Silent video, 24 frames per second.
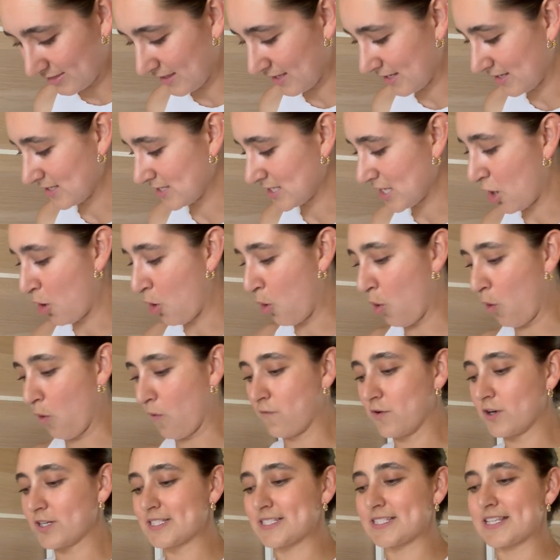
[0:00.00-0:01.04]
this
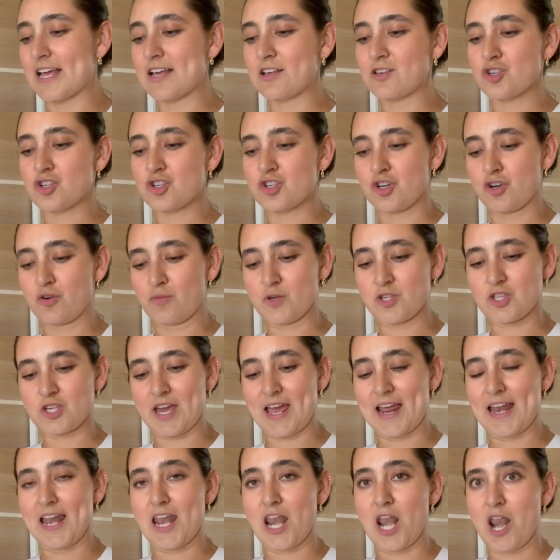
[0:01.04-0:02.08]
oversized shirt, which
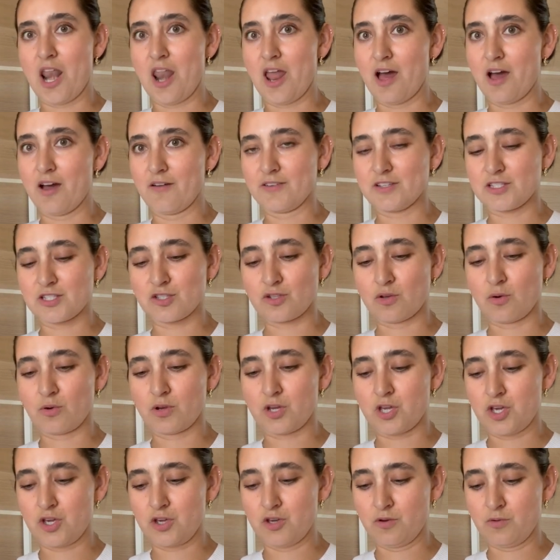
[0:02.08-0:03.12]
I love. It's so
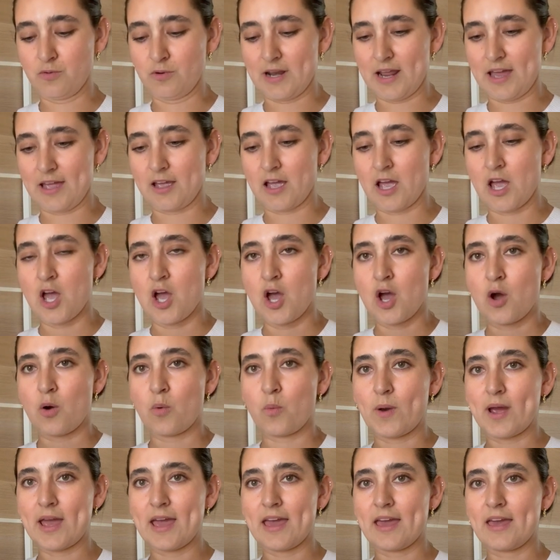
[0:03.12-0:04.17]
cute, like
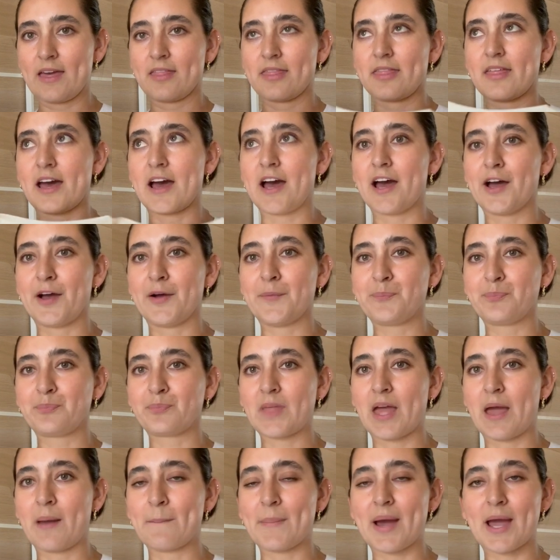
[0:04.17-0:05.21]
with
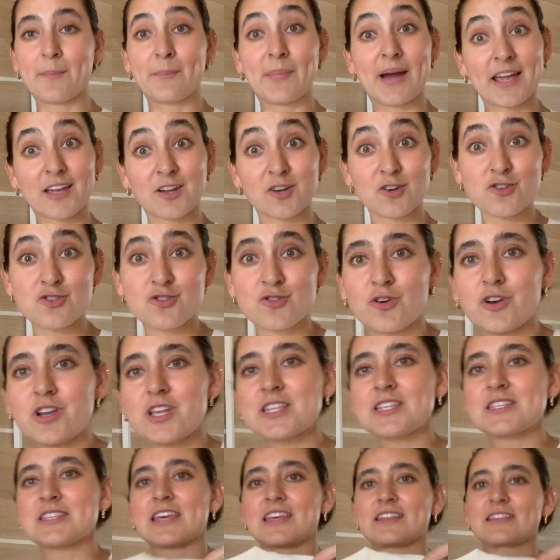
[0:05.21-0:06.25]
my biker
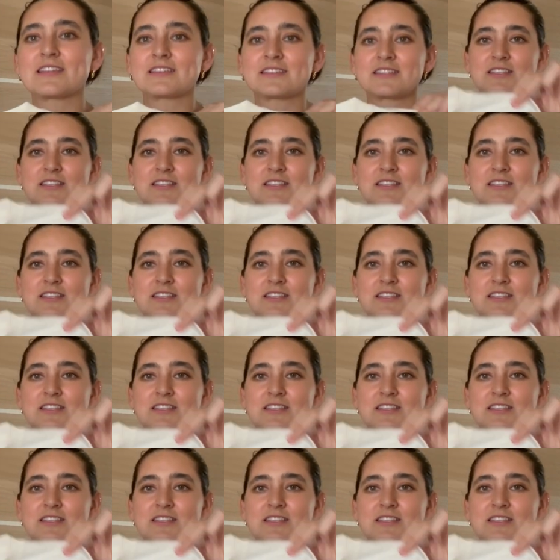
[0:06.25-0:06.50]
shorts. Like, this